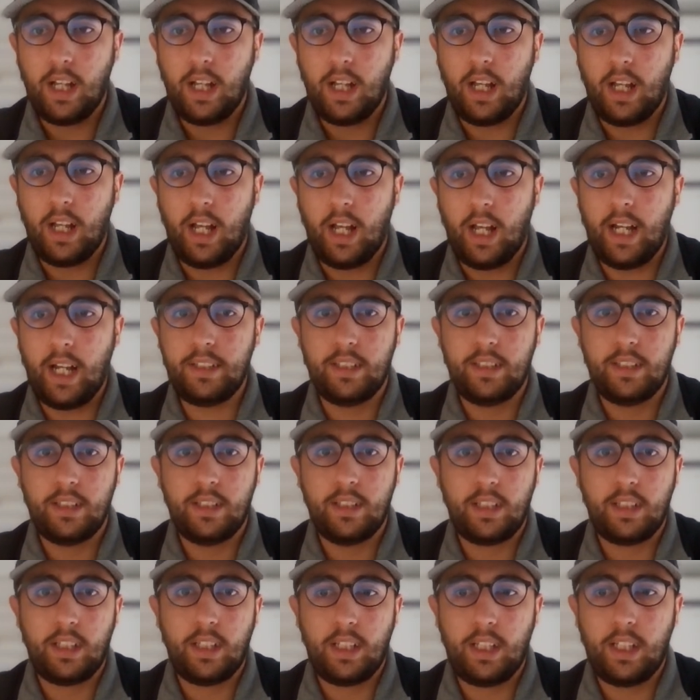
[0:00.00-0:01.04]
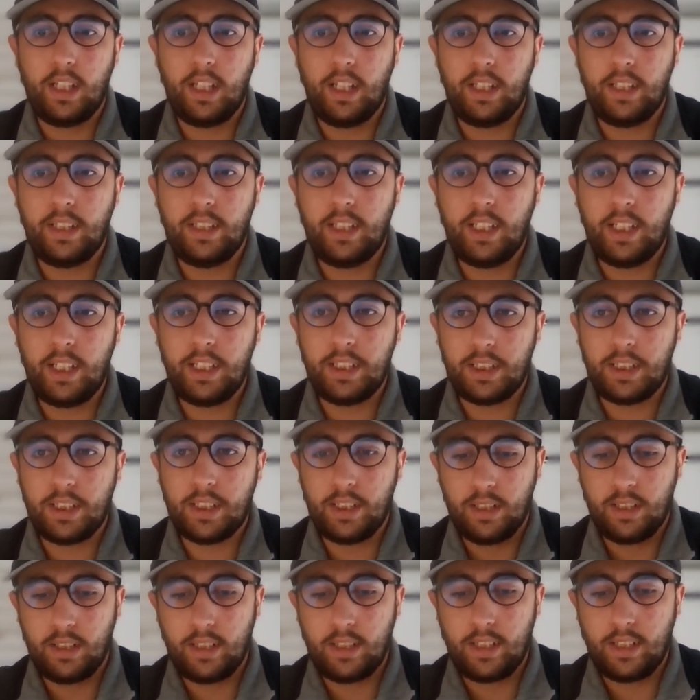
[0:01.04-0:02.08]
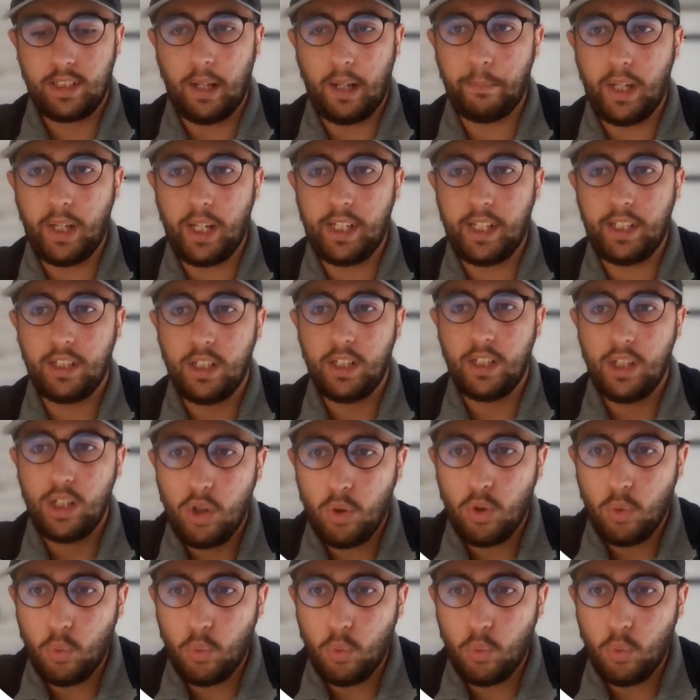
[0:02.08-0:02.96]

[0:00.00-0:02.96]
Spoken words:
and in this campaign